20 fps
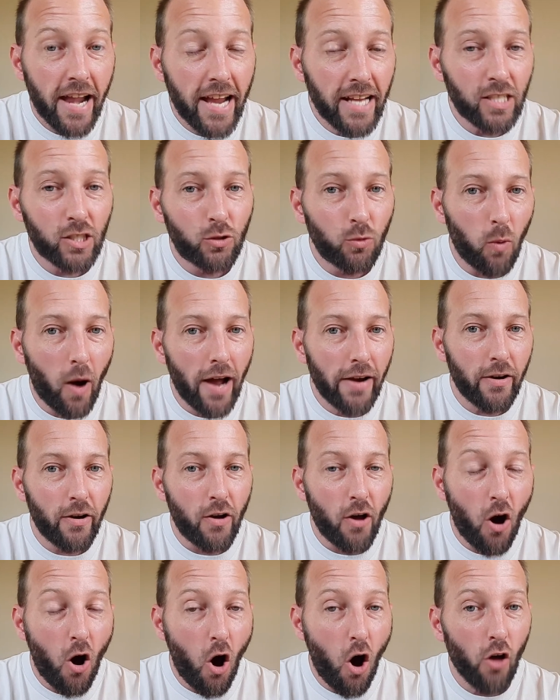next
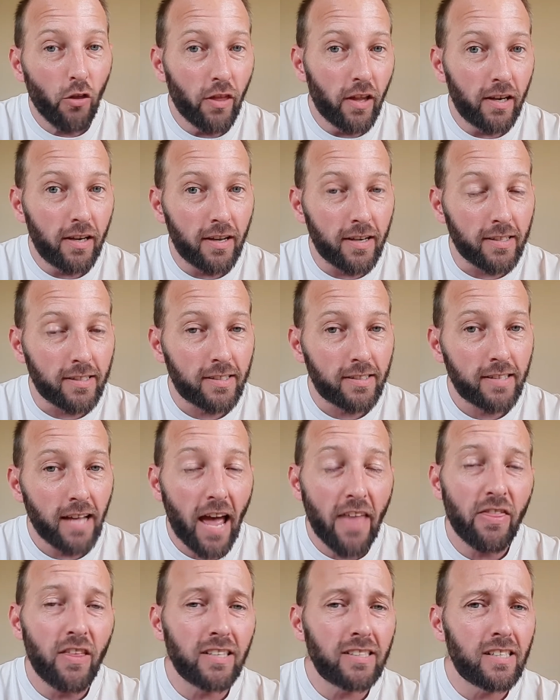one on the list,
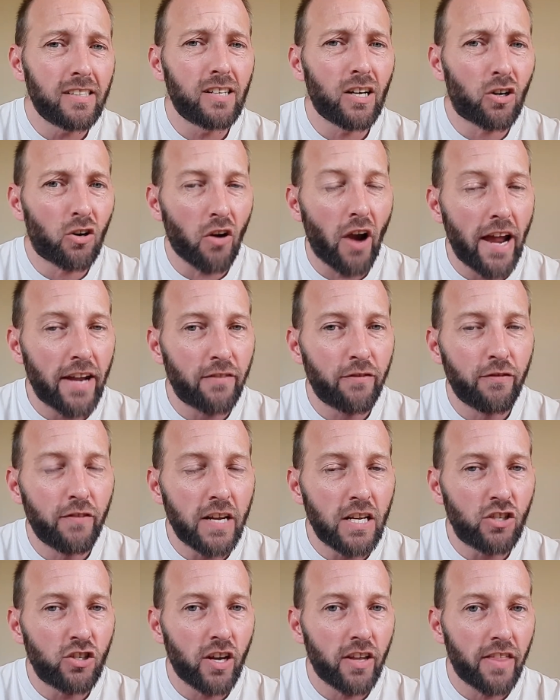and this is a great
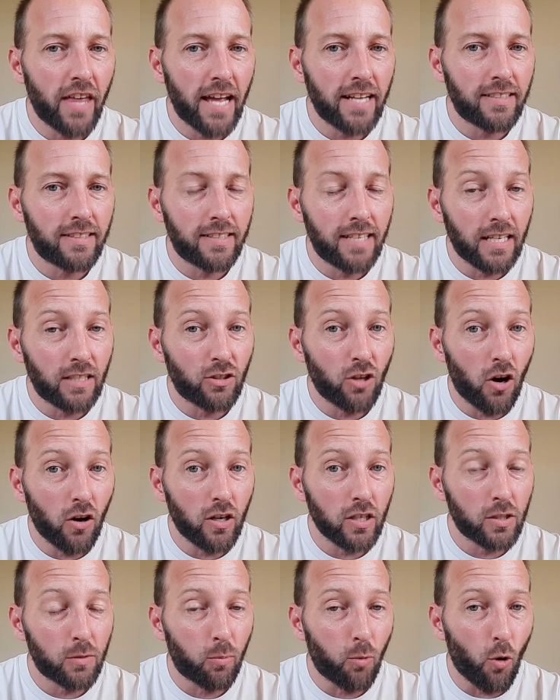feature that
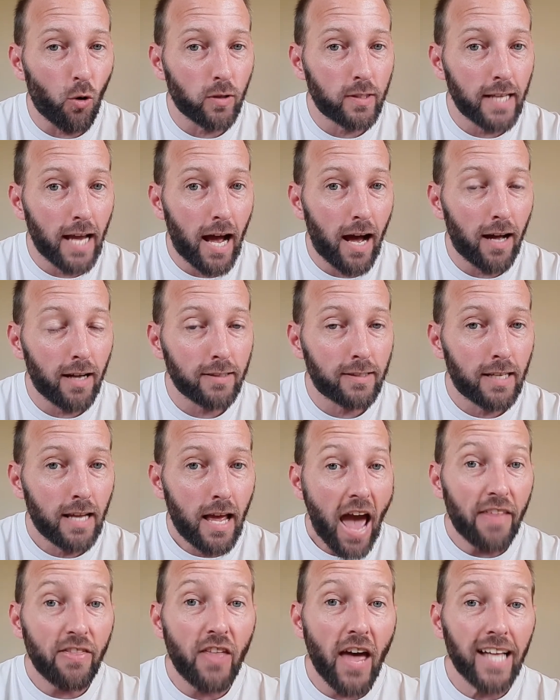TikTok has brought out,
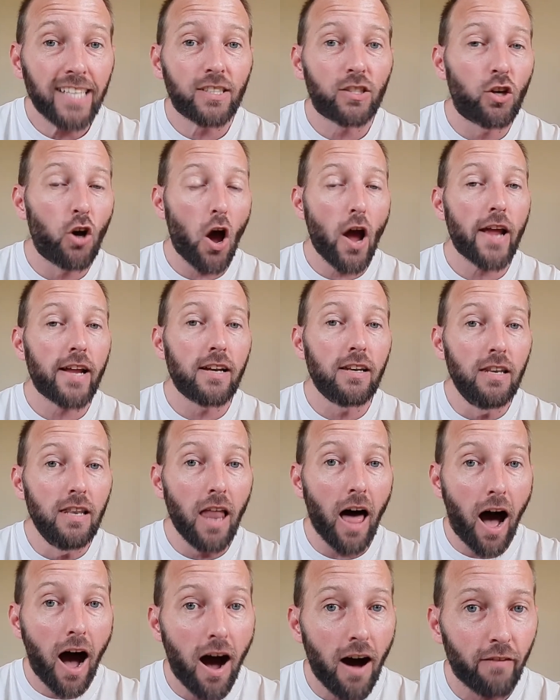and that's going
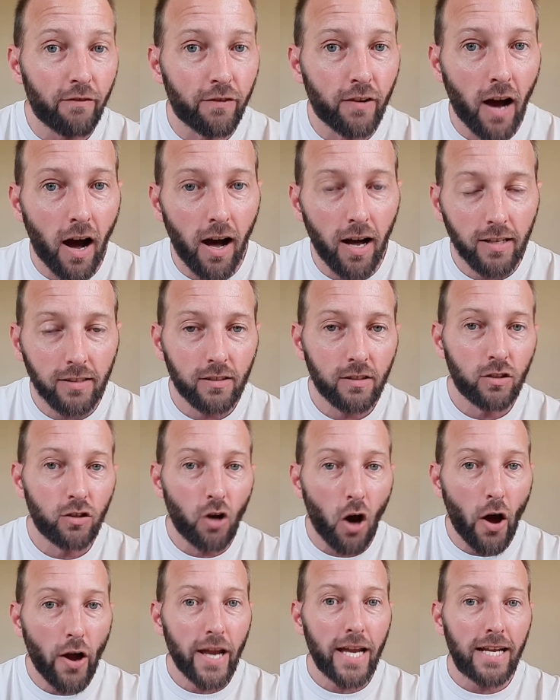live, guys.
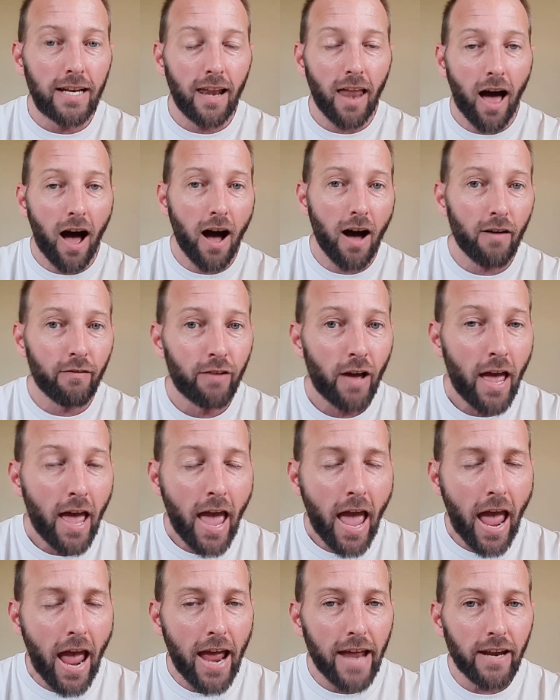Going live,
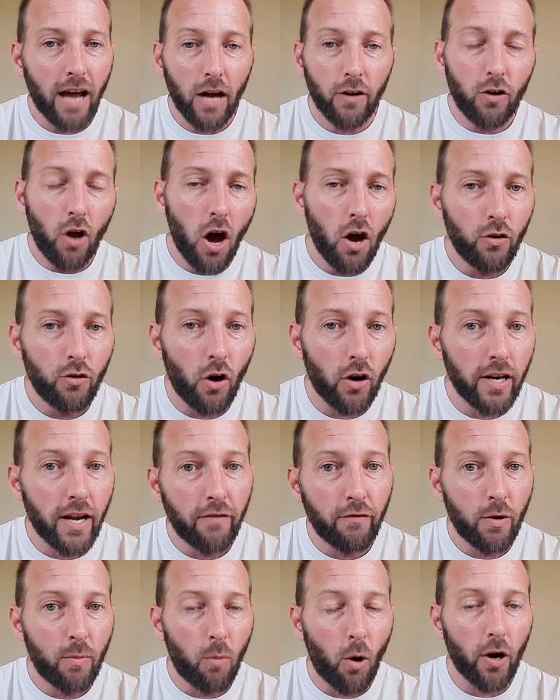and I know not
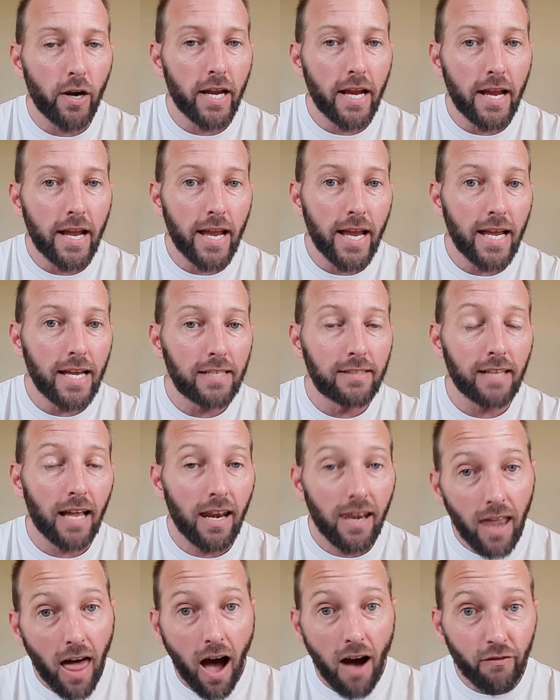everybody is
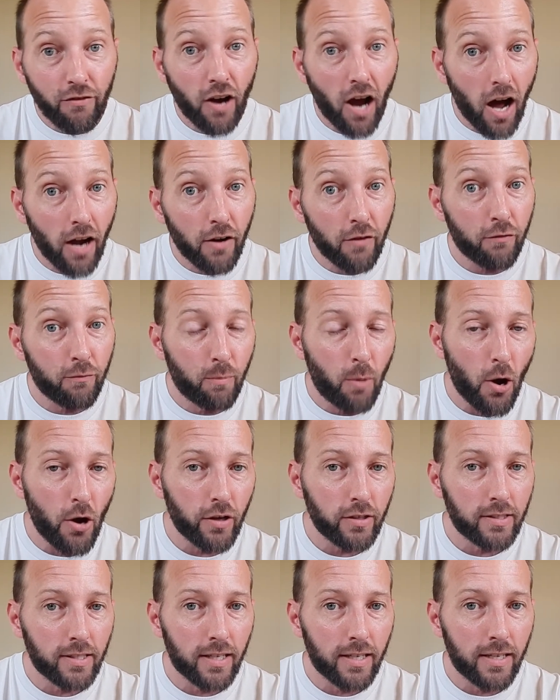a live kind of
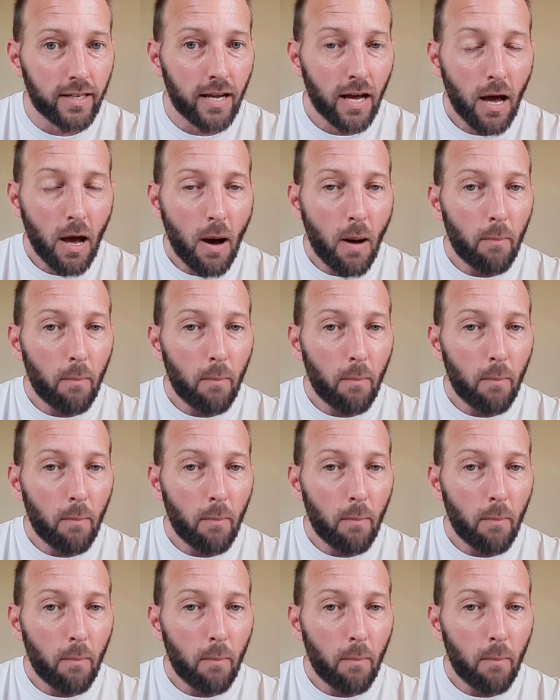person,